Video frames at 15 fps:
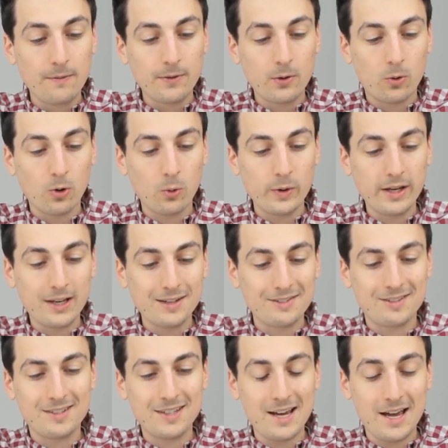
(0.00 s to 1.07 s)
or we can
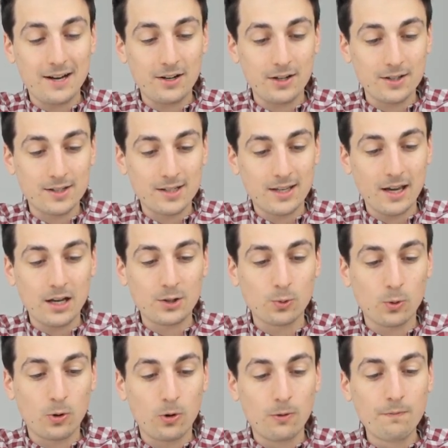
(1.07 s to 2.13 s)
set a
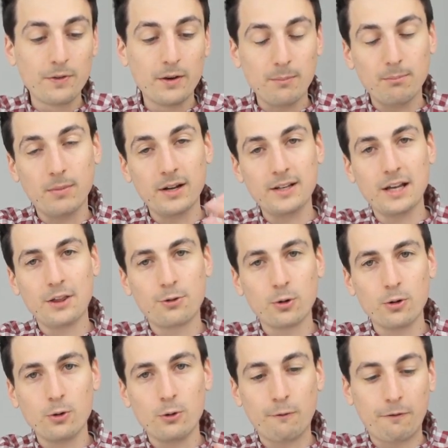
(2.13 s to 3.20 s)
schedule Monday
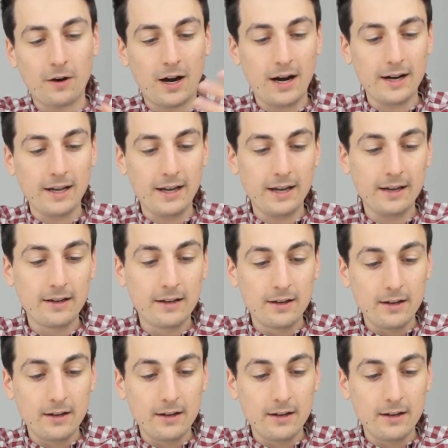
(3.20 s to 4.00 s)
through Friday